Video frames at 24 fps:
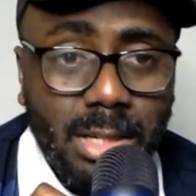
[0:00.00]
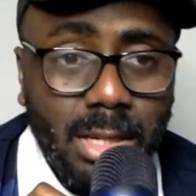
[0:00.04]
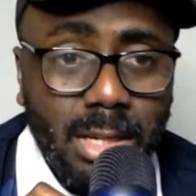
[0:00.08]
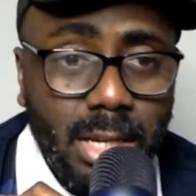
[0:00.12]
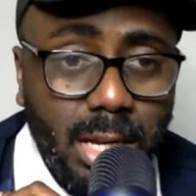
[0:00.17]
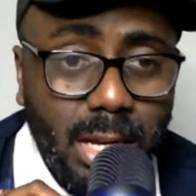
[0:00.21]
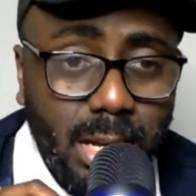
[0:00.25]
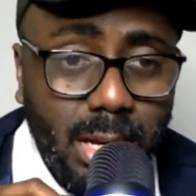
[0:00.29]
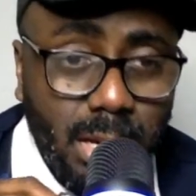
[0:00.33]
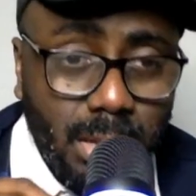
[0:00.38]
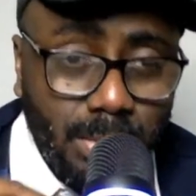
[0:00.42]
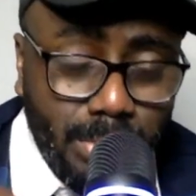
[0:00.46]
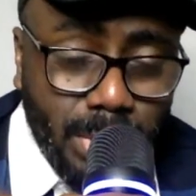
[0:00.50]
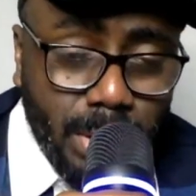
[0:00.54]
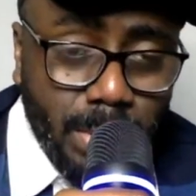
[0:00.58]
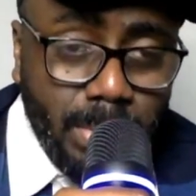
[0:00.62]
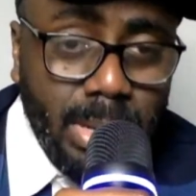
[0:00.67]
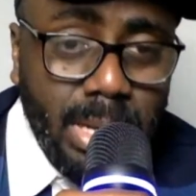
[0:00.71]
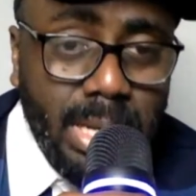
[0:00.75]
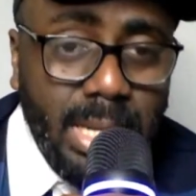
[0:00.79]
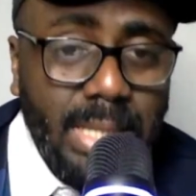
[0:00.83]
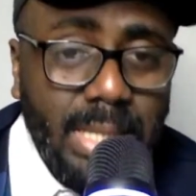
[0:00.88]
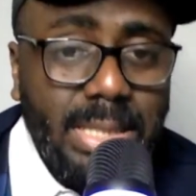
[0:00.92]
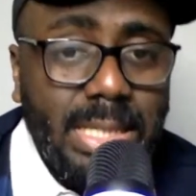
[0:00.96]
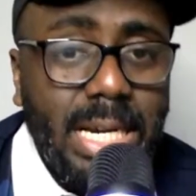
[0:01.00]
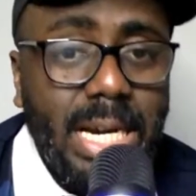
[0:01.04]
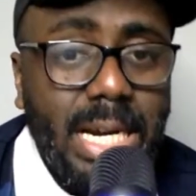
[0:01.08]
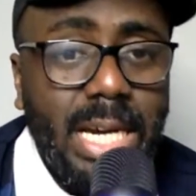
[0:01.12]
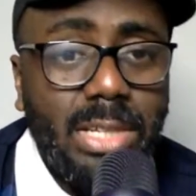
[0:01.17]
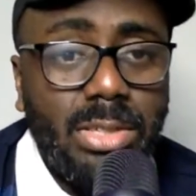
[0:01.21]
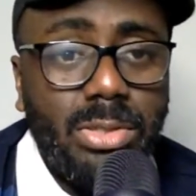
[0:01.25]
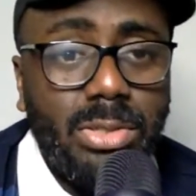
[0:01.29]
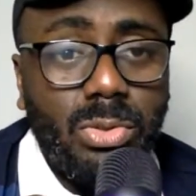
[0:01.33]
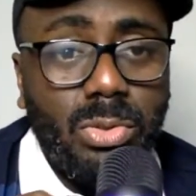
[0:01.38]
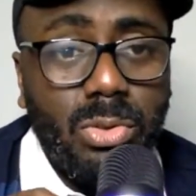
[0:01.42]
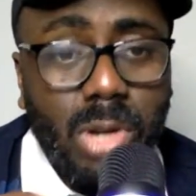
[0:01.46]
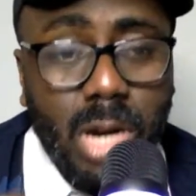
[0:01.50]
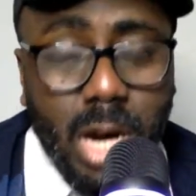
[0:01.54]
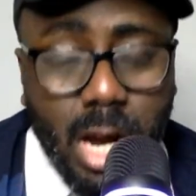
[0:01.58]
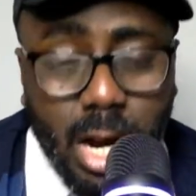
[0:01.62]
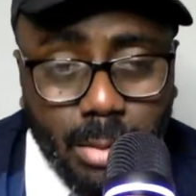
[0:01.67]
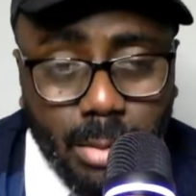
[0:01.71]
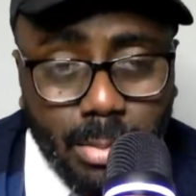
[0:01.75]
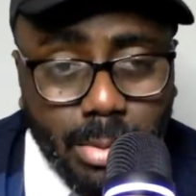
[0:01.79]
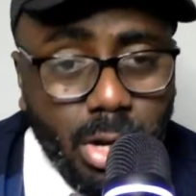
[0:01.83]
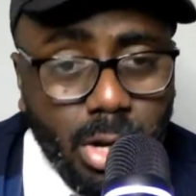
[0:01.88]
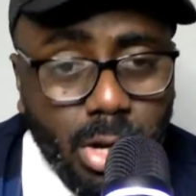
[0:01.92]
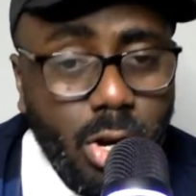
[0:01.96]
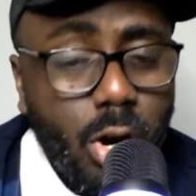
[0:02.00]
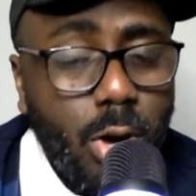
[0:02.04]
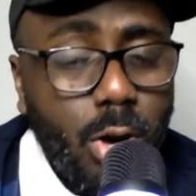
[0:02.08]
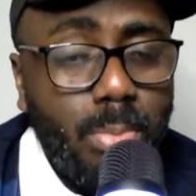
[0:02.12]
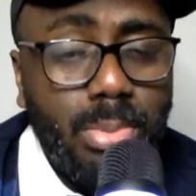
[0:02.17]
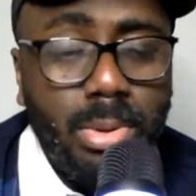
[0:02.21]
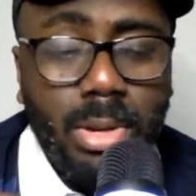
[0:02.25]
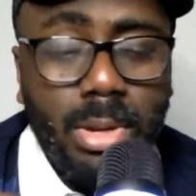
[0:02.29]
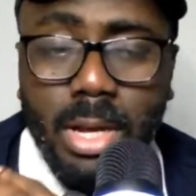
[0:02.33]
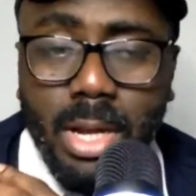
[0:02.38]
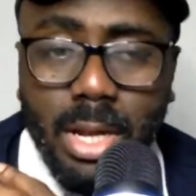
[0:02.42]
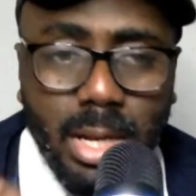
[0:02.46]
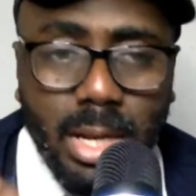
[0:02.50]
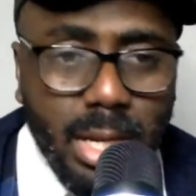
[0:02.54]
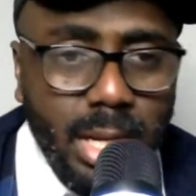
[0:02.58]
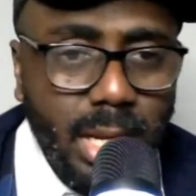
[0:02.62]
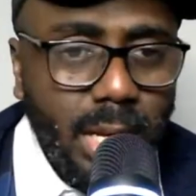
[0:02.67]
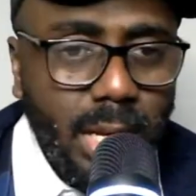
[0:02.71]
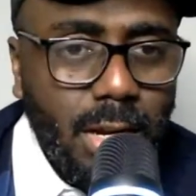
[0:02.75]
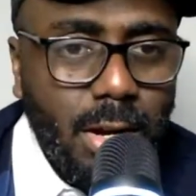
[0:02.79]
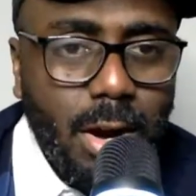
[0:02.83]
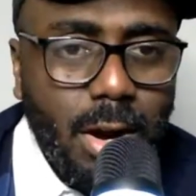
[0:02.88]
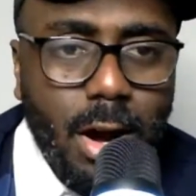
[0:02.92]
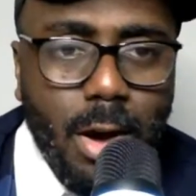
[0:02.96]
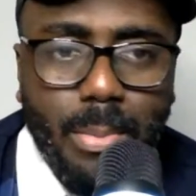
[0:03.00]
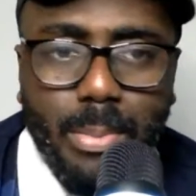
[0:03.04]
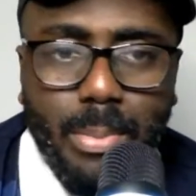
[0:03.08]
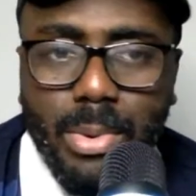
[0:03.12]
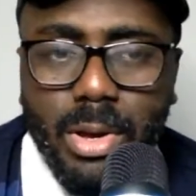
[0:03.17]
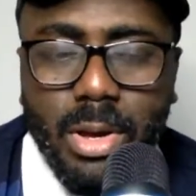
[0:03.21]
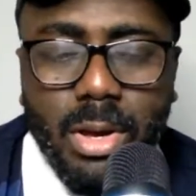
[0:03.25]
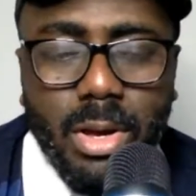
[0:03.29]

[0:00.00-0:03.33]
a Premier League title, Carabao Cup, League Cup,